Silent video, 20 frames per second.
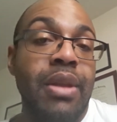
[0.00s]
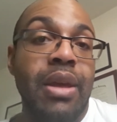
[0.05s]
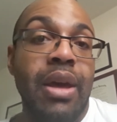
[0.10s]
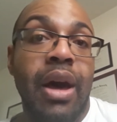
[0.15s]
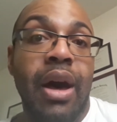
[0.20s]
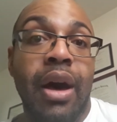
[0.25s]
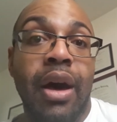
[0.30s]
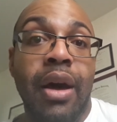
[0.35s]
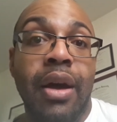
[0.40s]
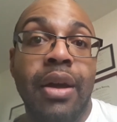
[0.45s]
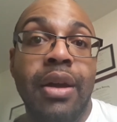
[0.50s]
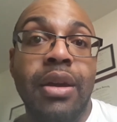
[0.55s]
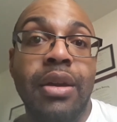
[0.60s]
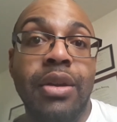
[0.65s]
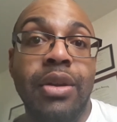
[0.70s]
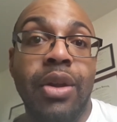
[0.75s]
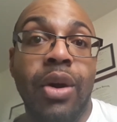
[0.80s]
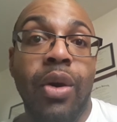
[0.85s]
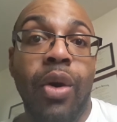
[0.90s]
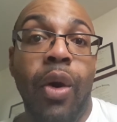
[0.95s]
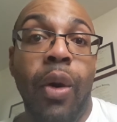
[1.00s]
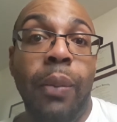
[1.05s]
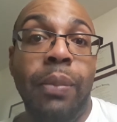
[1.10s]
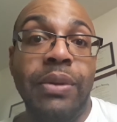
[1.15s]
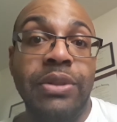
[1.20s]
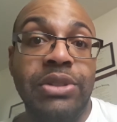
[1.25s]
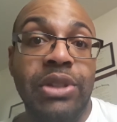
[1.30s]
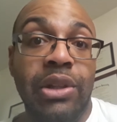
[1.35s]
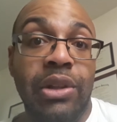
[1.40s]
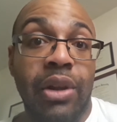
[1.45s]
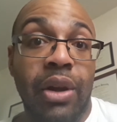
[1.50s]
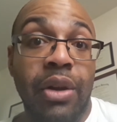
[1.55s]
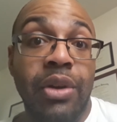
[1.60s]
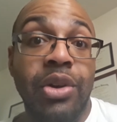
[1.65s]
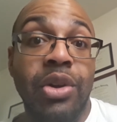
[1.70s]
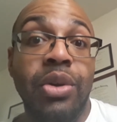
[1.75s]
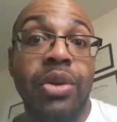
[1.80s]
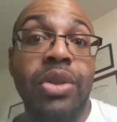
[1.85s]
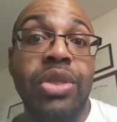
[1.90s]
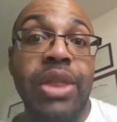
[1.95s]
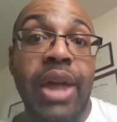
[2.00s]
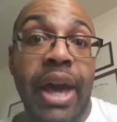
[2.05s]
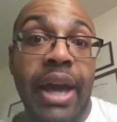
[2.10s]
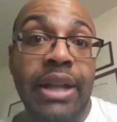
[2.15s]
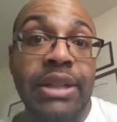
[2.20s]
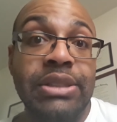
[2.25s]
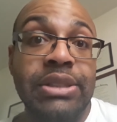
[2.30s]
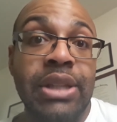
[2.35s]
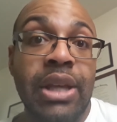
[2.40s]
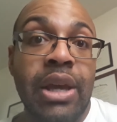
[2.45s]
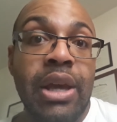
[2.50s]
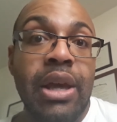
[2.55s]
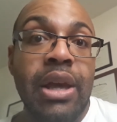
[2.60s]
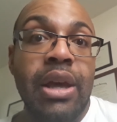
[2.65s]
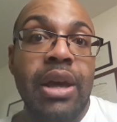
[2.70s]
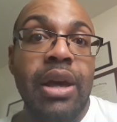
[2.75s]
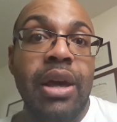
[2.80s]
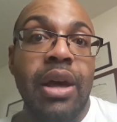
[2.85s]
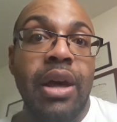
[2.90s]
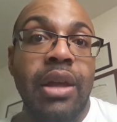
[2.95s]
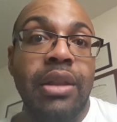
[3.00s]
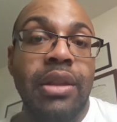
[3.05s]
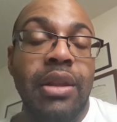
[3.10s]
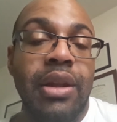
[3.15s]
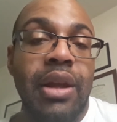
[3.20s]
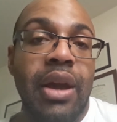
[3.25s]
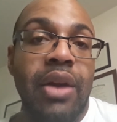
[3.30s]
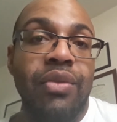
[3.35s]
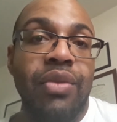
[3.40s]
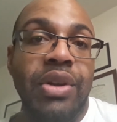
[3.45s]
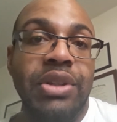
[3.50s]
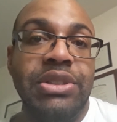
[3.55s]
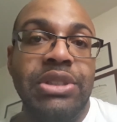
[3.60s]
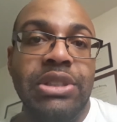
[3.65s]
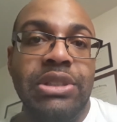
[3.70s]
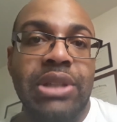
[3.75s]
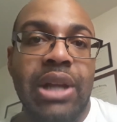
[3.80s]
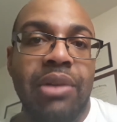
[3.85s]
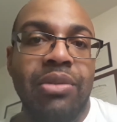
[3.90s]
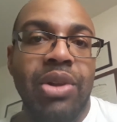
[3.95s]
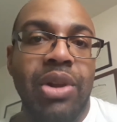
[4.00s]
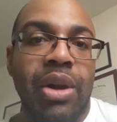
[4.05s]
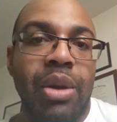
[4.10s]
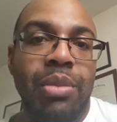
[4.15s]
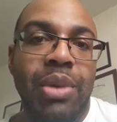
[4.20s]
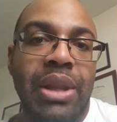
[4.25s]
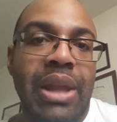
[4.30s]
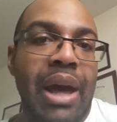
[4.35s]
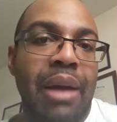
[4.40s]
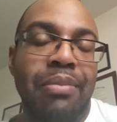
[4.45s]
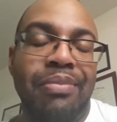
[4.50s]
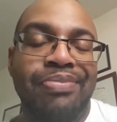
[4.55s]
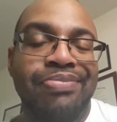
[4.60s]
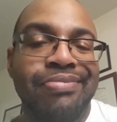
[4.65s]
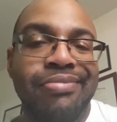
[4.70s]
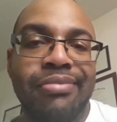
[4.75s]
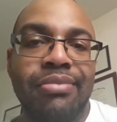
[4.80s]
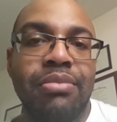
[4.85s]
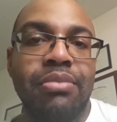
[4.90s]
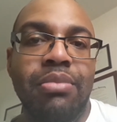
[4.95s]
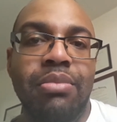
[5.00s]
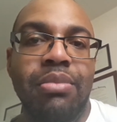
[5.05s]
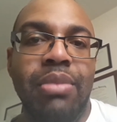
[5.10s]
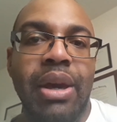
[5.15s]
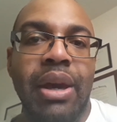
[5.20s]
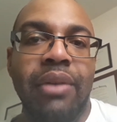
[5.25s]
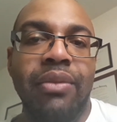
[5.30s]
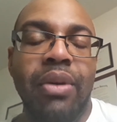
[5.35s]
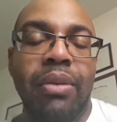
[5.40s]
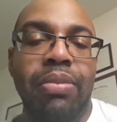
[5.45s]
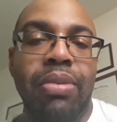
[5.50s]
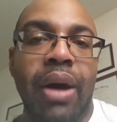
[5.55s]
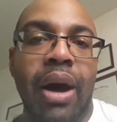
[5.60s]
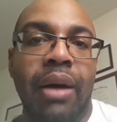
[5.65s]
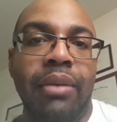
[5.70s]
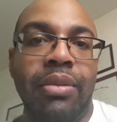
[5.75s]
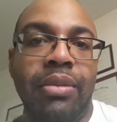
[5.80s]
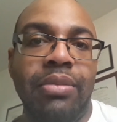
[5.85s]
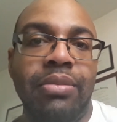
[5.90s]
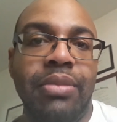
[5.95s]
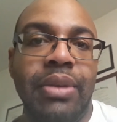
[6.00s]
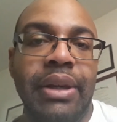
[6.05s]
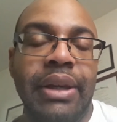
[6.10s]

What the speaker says: open to learn new things, then the adversity is not really going to be that big of a problem.